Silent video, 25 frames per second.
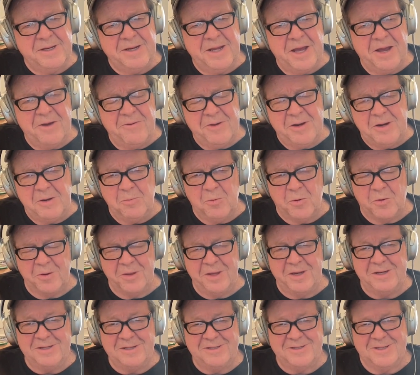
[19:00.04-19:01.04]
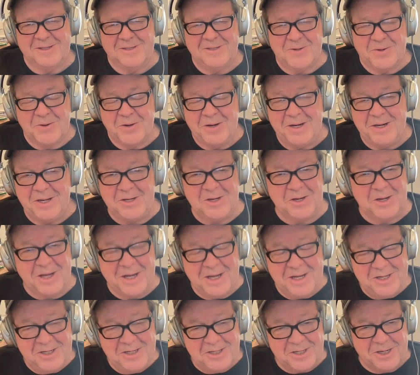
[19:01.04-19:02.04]
have any more than a sixth grade
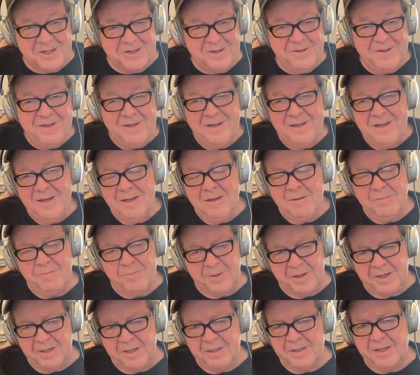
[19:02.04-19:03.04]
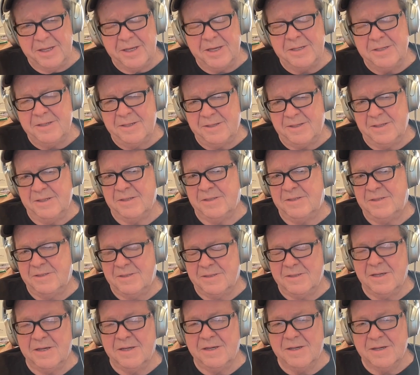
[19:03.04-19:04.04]
education, but he led
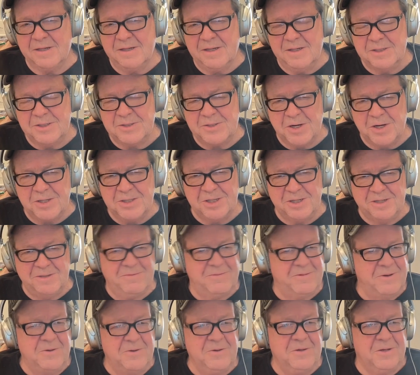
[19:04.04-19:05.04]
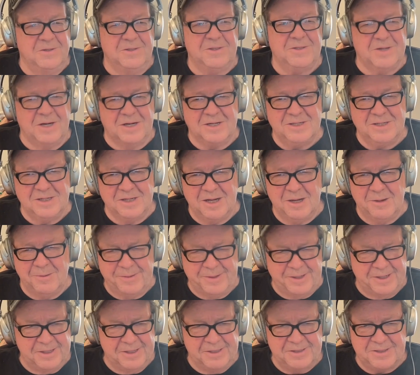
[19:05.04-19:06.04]
this road construction
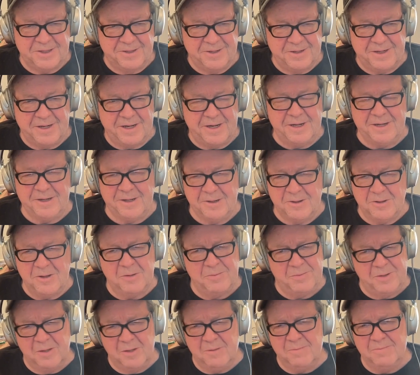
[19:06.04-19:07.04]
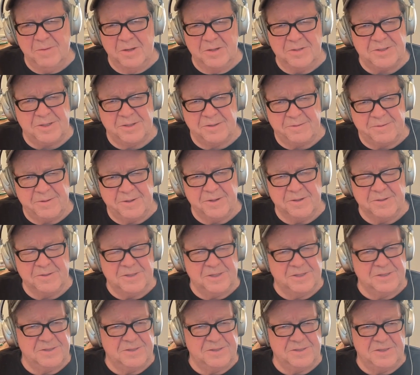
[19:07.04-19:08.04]
company in southern Idaho that built most of the
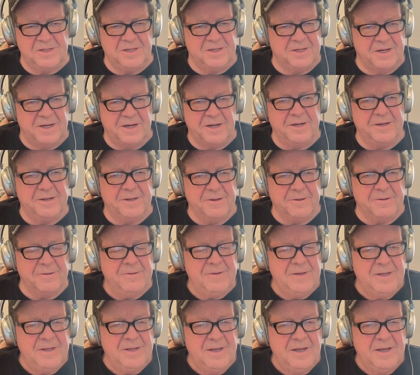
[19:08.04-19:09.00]
roads in Idaho,